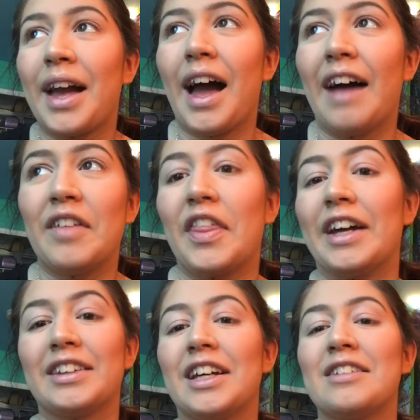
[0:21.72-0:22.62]
haven't
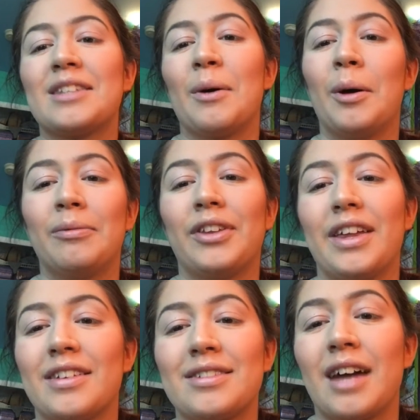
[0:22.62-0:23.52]
liked it, so hopefully
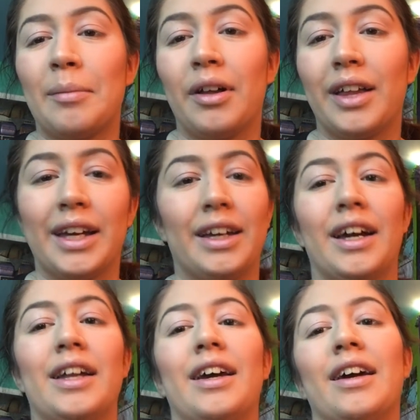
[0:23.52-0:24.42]
this time I'll like
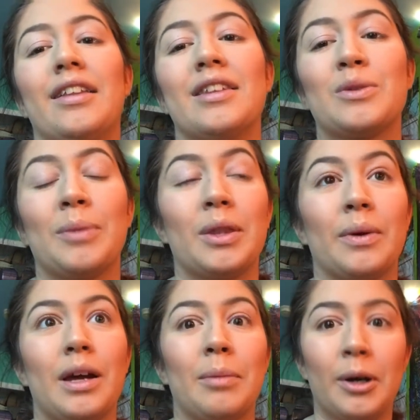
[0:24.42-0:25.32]
it and this will be the one
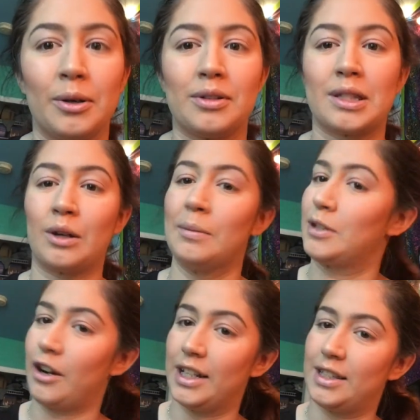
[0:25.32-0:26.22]
I post. So I'm
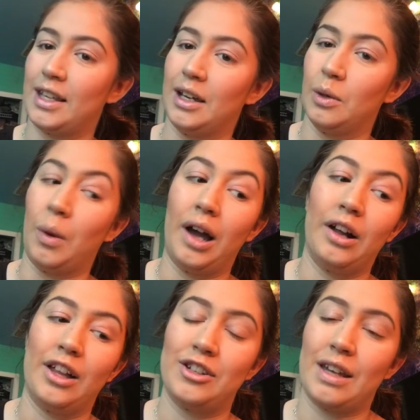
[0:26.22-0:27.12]
sorry it's taken a while,
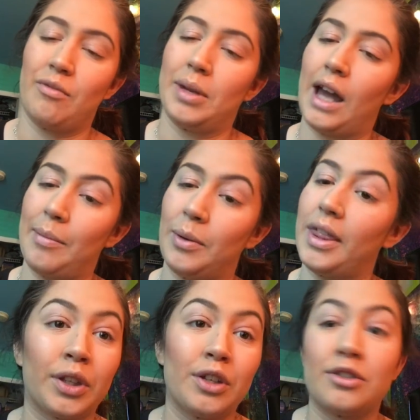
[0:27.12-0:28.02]
I just haven't been happy with
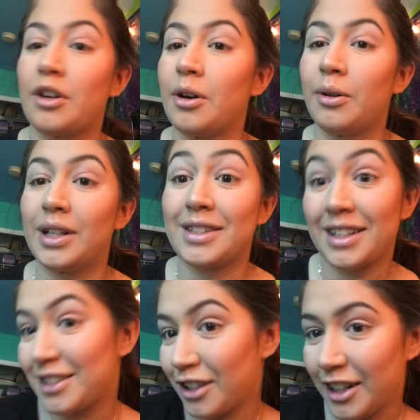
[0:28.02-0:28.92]
it. So let's
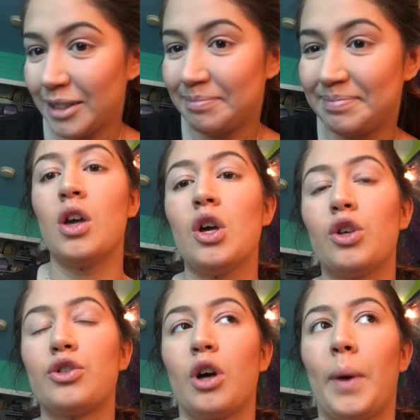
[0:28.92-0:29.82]
get started.
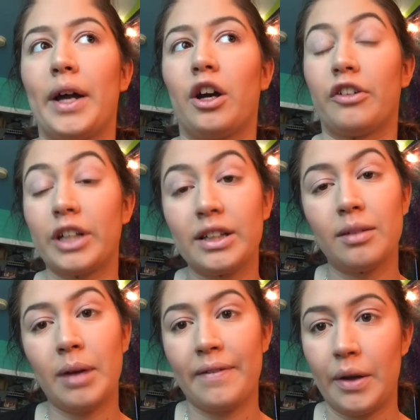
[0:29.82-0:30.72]
So I already did
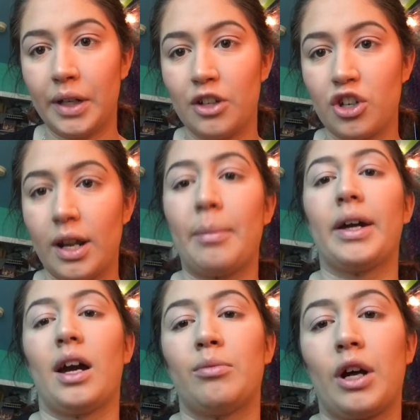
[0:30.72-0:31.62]
my foundation and
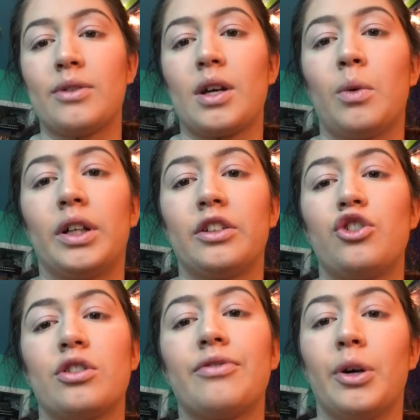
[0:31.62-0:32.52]
my eyebrows. I wanted to
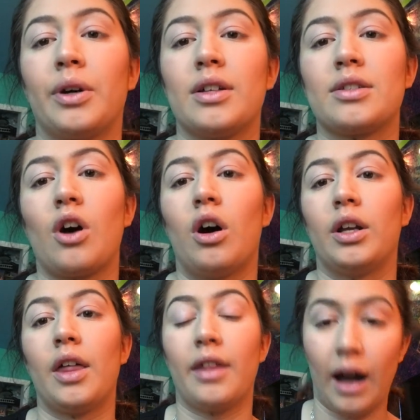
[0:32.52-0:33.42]
just focus on
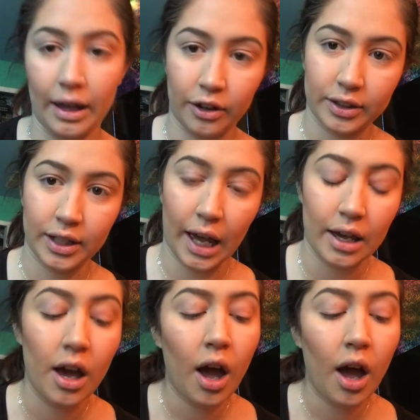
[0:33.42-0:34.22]
the eye look today.